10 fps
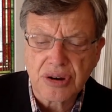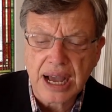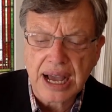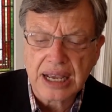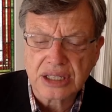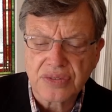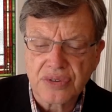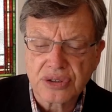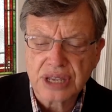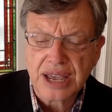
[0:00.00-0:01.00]
highest
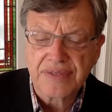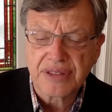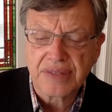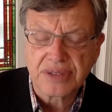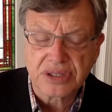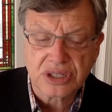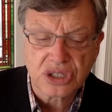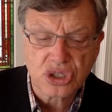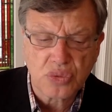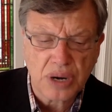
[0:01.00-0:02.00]
first half levels
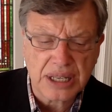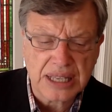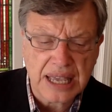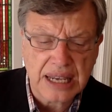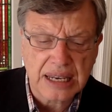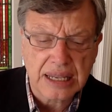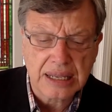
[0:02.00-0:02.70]
since 2010.